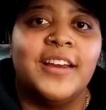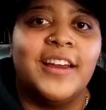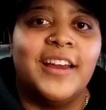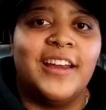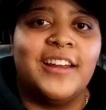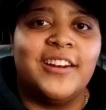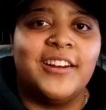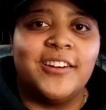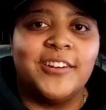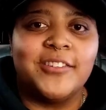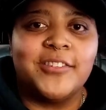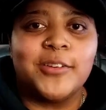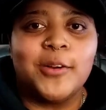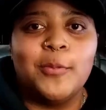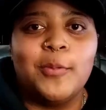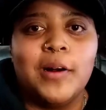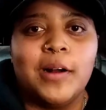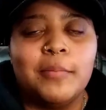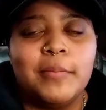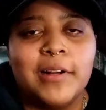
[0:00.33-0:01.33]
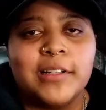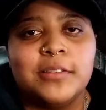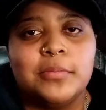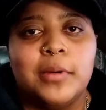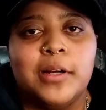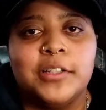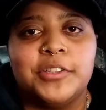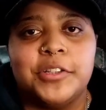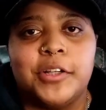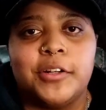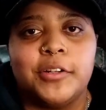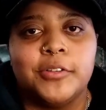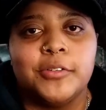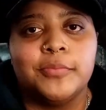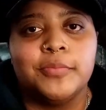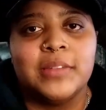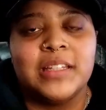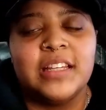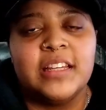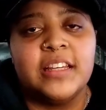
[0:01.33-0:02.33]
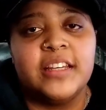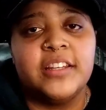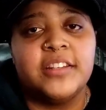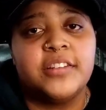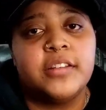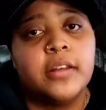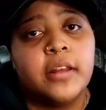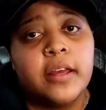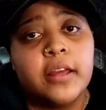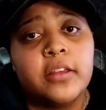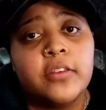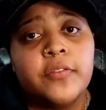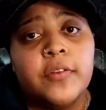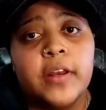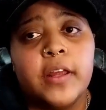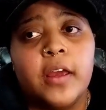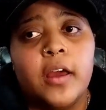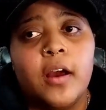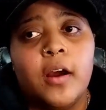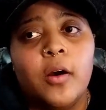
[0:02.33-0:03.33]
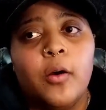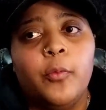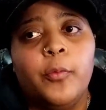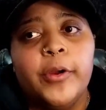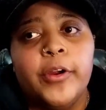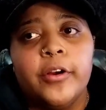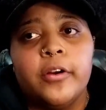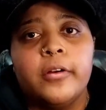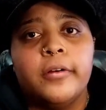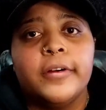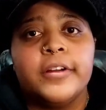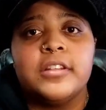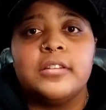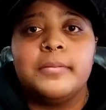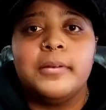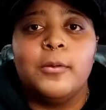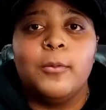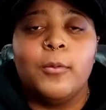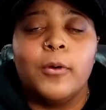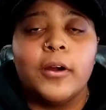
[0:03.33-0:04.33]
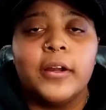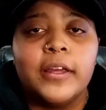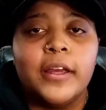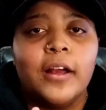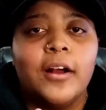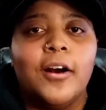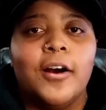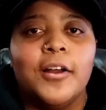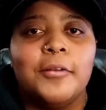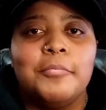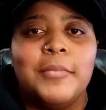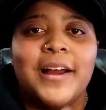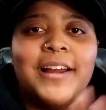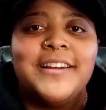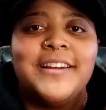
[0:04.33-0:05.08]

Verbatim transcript: Hey nerds, welcome back to my channel. In today's video, we are going to be working on my